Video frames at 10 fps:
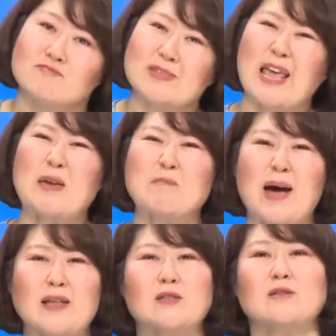they
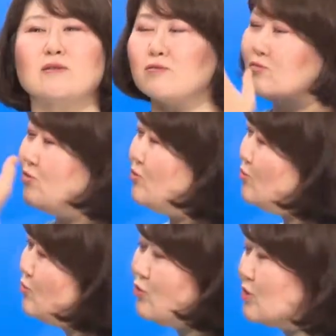might
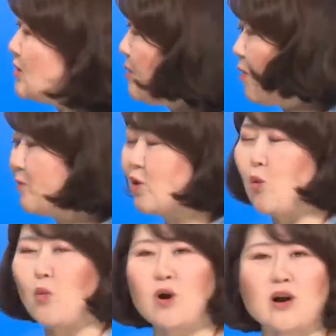lose some of the
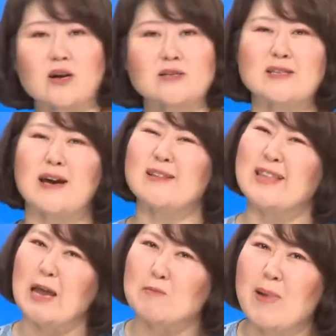words,
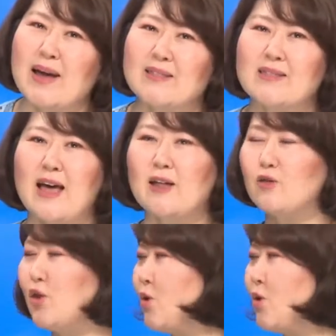they might not know